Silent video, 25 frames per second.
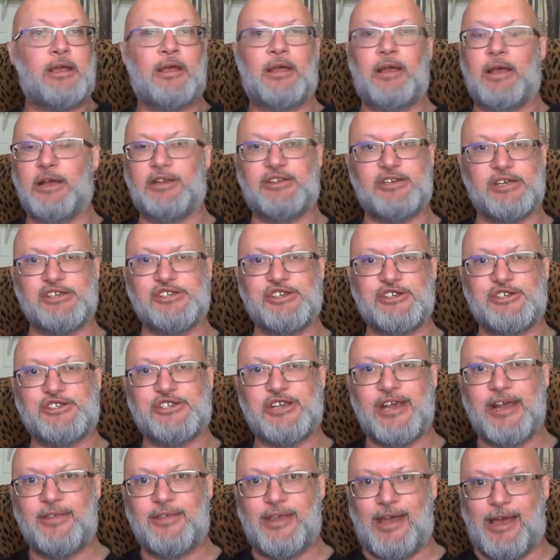It doesn't
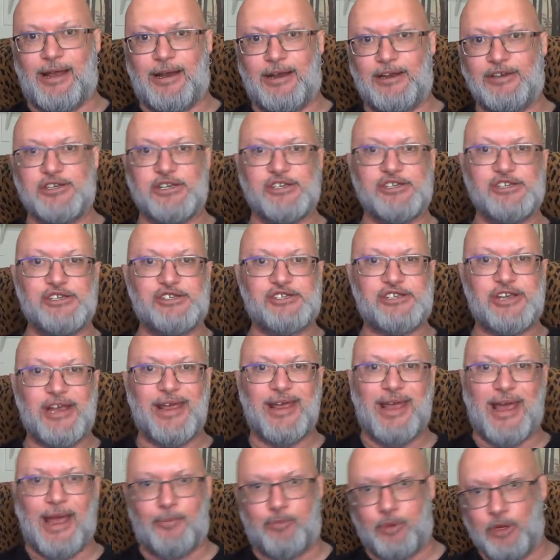say that. It doesn't say
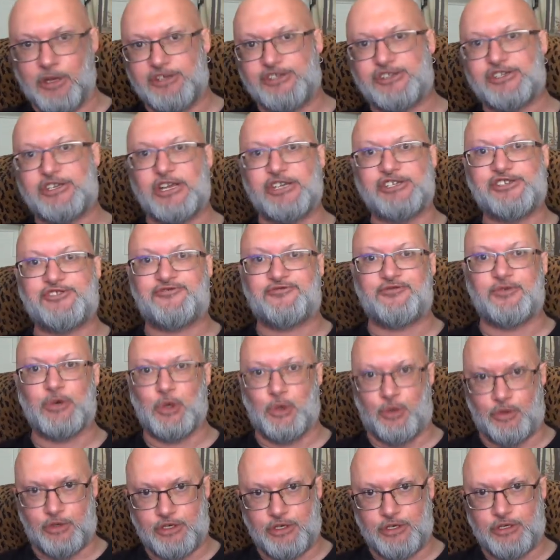apple. It says
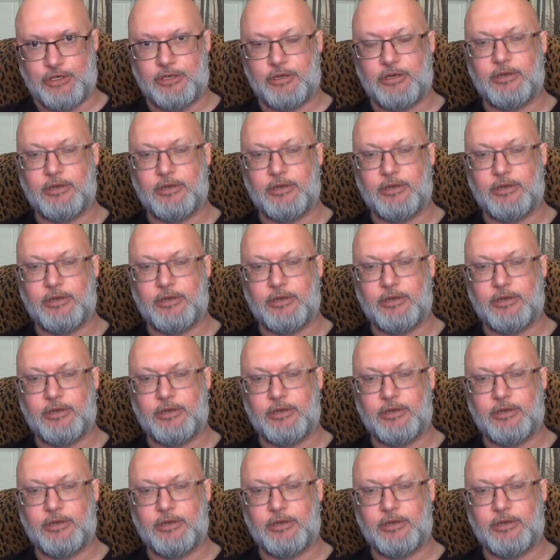fruit.